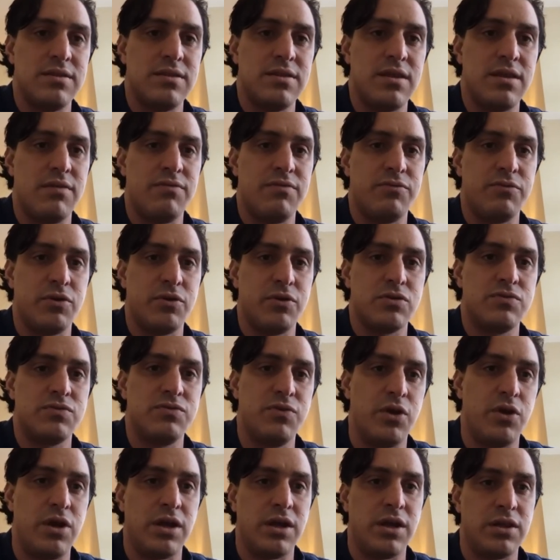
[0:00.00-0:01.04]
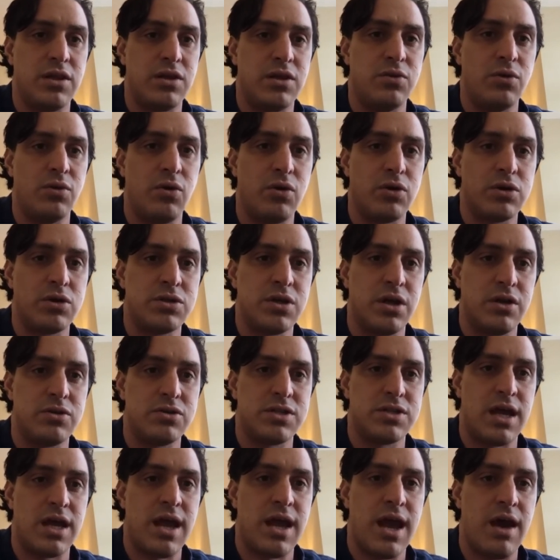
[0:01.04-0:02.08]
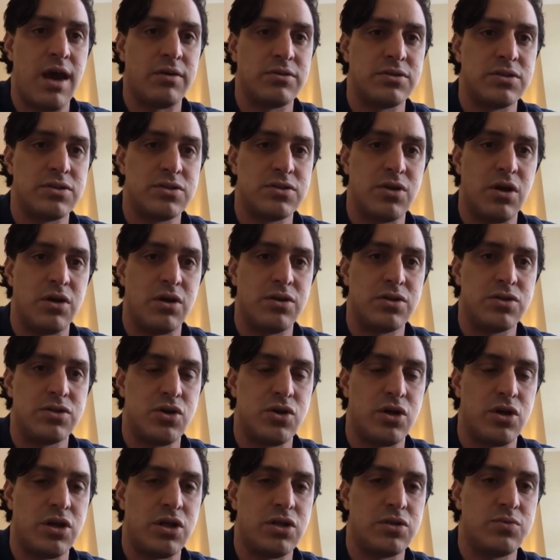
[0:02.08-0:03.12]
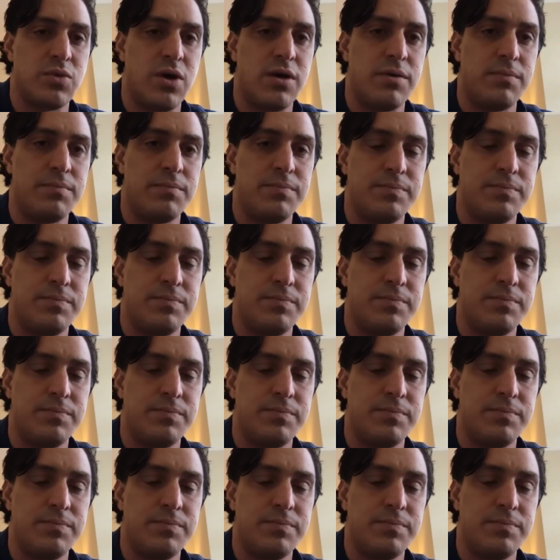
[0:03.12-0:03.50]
their first footing in the door to understand how to start this journey as well.